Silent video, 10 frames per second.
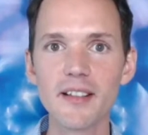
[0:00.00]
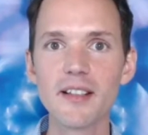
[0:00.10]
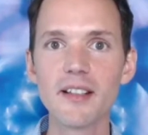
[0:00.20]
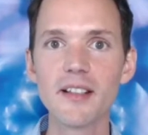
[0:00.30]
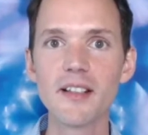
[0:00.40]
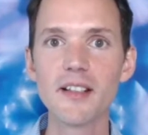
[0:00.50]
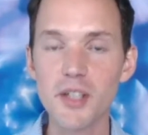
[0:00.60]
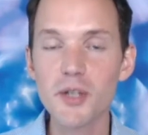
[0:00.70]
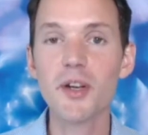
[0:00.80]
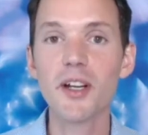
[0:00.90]
That's
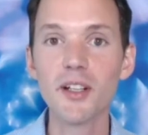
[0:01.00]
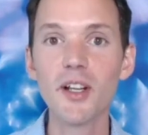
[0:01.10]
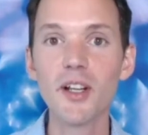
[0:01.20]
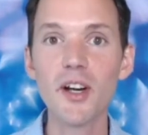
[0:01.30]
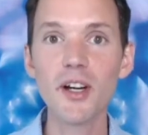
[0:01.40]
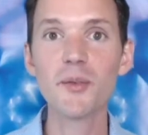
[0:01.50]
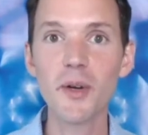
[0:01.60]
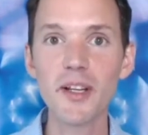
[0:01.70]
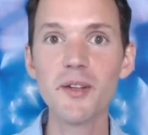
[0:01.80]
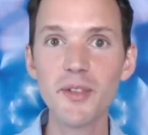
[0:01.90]
right. So you can learn
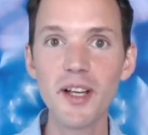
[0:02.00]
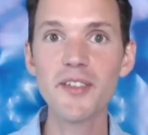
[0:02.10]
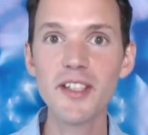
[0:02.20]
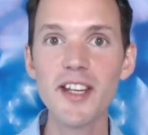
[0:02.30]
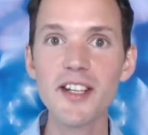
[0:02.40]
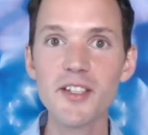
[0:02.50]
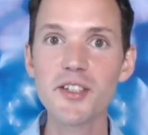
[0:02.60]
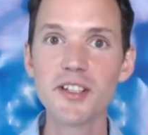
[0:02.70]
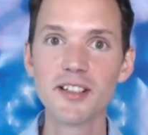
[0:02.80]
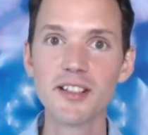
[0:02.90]
what you love to
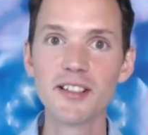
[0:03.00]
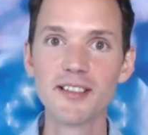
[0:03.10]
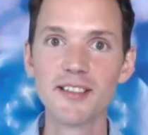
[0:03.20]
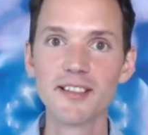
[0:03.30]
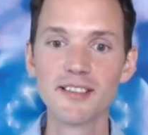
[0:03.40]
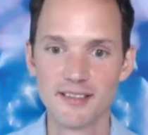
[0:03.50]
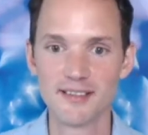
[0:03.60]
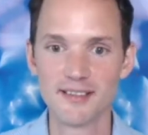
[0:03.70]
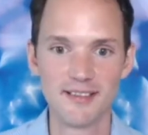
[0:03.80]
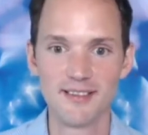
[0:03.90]
teach. That's right.
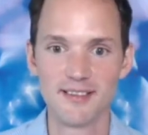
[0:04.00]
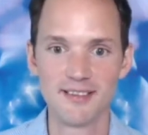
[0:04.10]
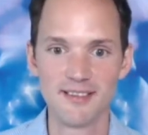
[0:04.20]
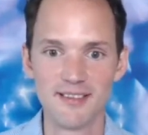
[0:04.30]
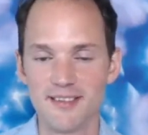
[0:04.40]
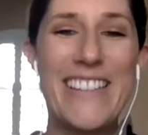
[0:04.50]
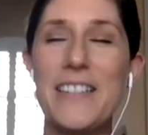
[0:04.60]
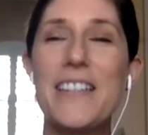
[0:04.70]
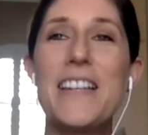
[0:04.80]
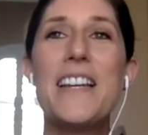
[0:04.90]
That's right.
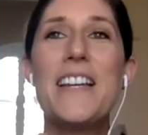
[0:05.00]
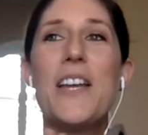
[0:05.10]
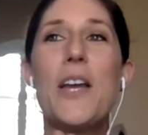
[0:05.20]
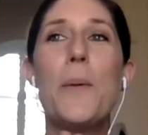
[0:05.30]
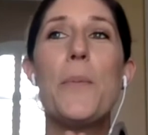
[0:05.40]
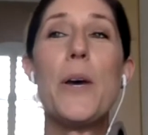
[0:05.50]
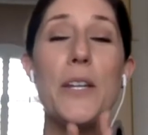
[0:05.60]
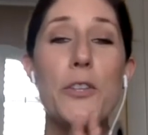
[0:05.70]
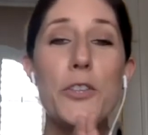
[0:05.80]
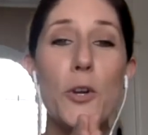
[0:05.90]
But
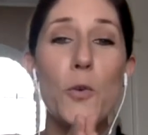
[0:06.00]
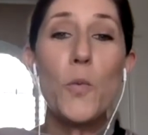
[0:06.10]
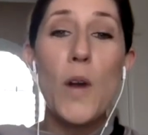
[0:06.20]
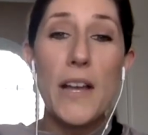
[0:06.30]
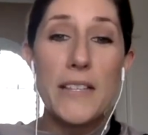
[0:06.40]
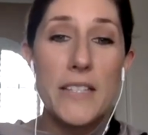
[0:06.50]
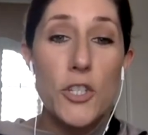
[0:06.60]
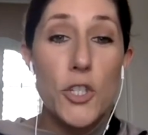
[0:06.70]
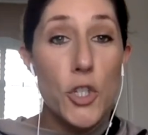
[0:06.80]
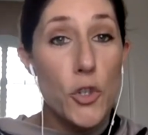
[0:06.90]
there was a
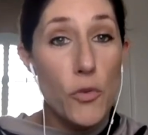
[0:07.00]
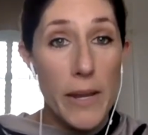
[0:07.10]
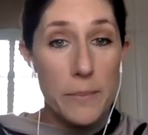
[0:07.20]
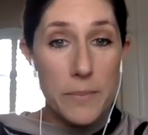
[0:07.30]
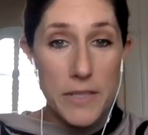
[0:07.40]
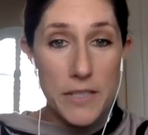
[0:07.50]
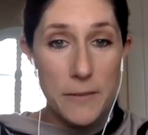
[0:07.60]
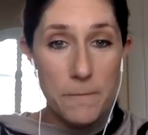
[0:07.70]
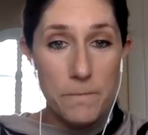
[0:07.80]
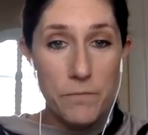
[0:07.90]
script
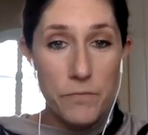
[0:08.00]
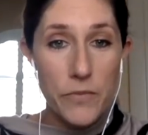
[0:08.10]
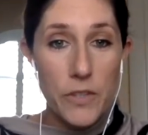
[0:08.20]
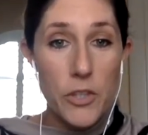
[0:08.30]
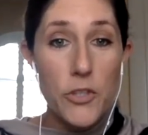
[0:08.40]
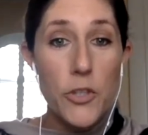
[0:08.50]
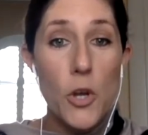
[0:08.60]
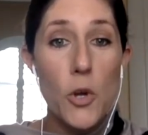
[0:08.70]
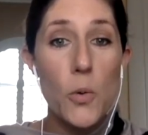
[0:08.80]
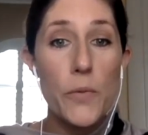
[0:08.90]

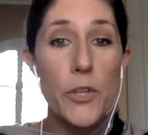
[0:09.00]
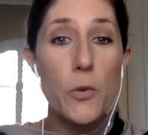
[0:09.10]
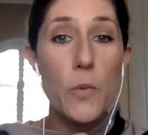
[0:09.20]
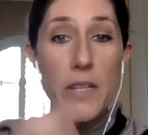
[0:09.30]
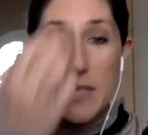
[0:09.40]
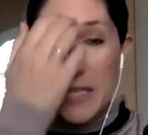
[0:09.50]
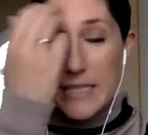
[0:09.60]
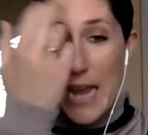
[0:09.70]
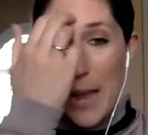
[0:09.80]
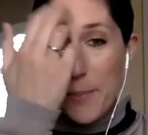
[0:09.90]
so there was the
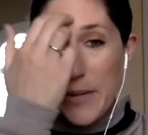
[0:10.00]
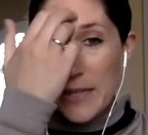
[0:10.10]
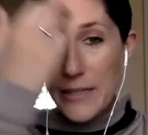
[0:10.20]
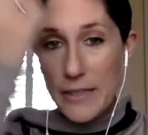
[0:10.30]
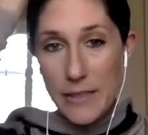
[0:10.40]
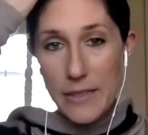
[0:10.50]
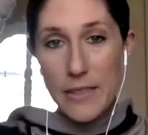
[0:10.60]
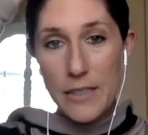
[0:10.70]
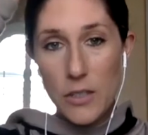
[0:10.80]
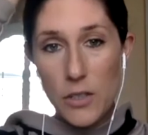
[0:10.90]
tapping,
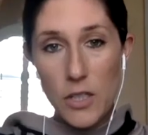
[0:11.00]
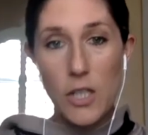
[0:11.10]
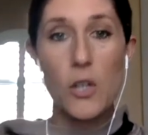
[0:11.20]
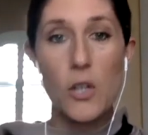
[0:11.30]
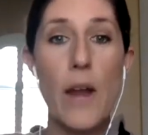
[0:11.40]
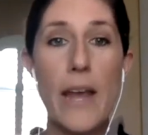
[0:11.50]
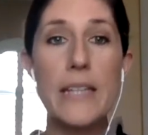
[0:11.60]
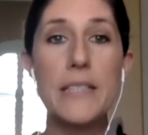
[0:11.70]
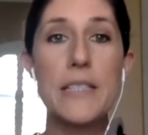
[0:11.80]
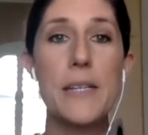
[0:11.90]

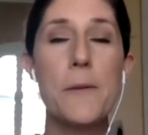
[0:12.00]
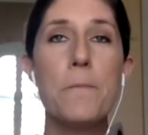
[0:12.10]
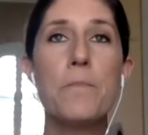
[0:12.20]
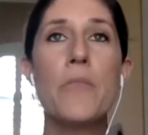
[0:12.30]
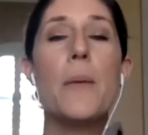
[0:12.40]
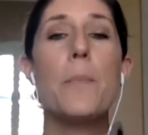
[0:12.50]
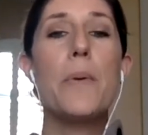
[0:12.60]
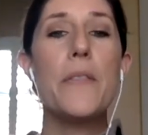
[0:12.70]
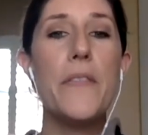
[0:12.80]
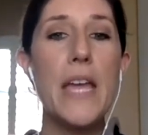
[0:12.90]
right? Mm-hmm.
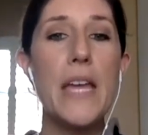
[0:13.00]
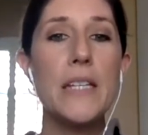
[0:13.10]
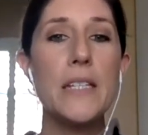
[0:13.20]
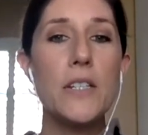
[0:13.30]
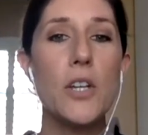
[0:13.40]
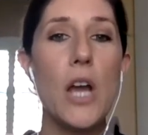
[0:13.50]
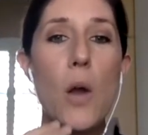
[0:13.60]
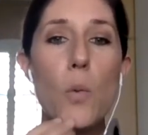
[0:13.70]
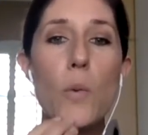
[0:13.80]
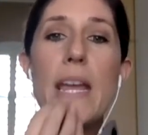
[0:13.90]
But then
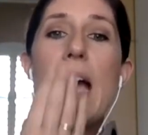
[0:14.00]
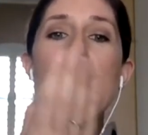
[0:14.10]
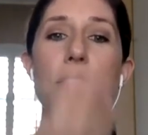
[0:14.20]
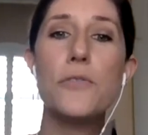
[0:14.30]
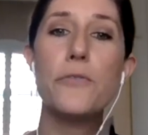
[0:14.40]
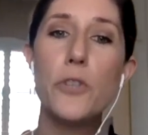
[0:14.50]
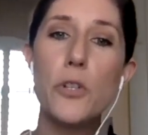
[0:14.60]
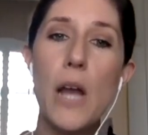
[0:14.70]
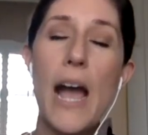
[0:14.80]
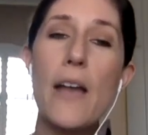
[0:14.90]
we had to
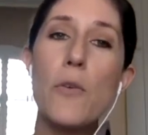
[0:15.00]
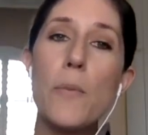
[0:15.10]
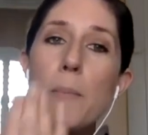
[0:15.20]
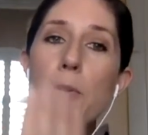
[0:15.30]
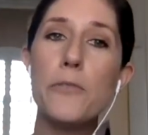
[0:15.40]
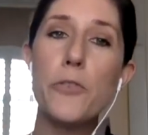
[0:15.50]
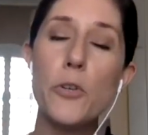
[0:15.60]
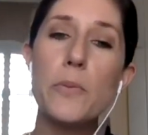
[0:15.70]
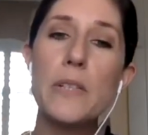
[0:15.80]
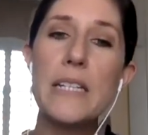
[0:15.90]
ver I remember
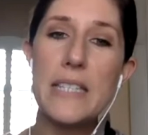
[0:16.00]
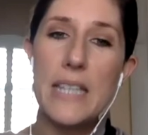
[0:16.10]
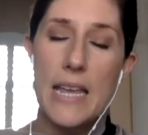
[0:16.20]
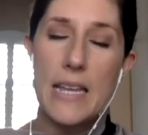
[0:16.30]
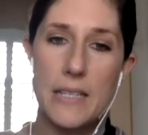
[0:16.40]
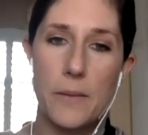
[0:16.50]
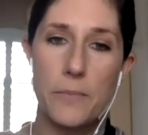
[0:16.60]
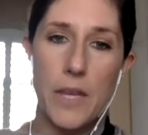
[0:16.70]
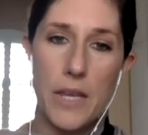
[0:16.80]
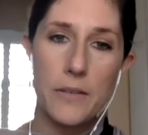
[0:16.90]
verbally saying
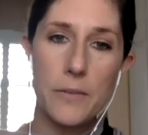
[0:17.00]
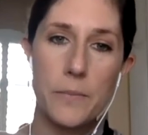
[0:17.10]
something.